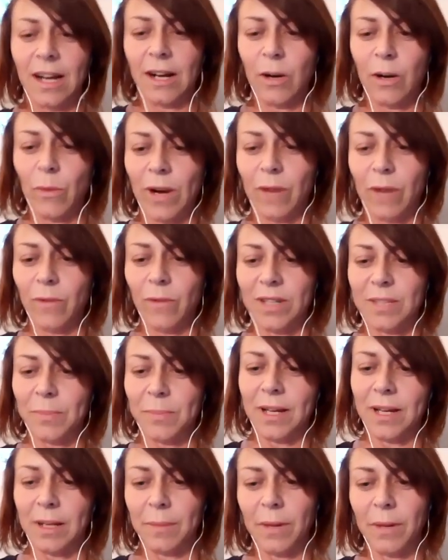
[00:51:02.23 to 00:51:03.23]
when we
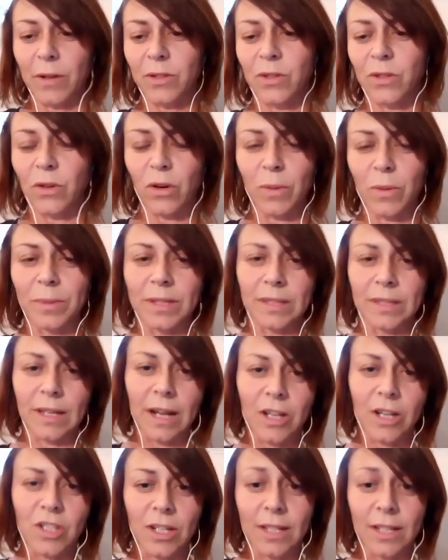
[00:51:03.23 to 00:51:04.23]
speak about Europe that
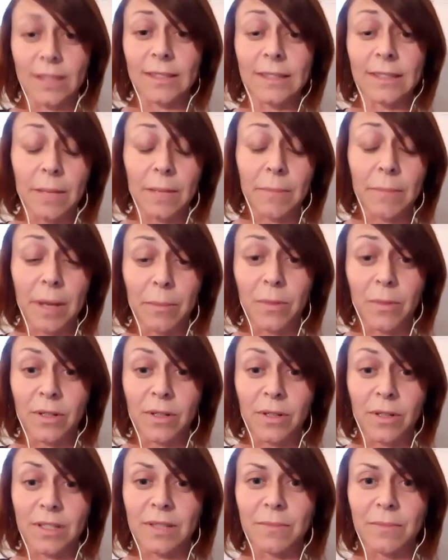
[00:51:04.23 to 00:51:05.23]
actually the DiEM
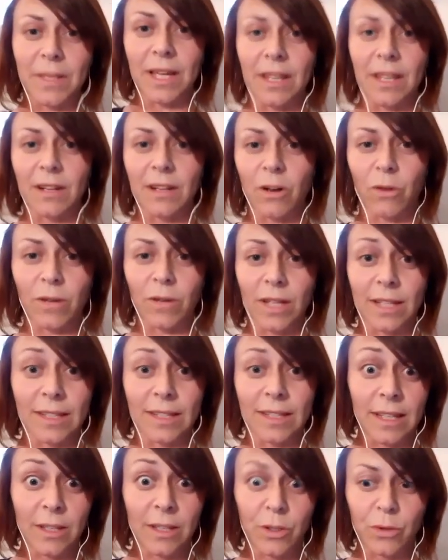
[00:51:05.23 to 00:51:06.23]
members mean only
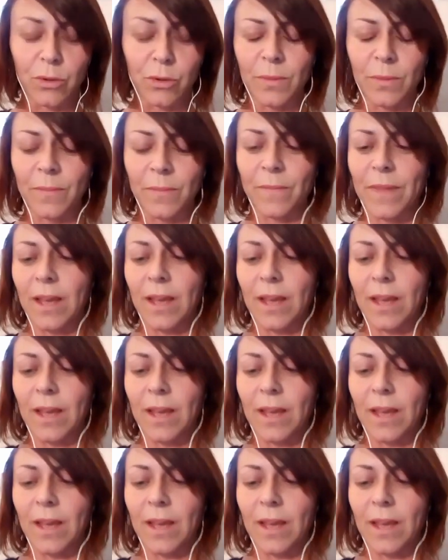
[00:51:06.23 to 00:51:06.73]
the EU.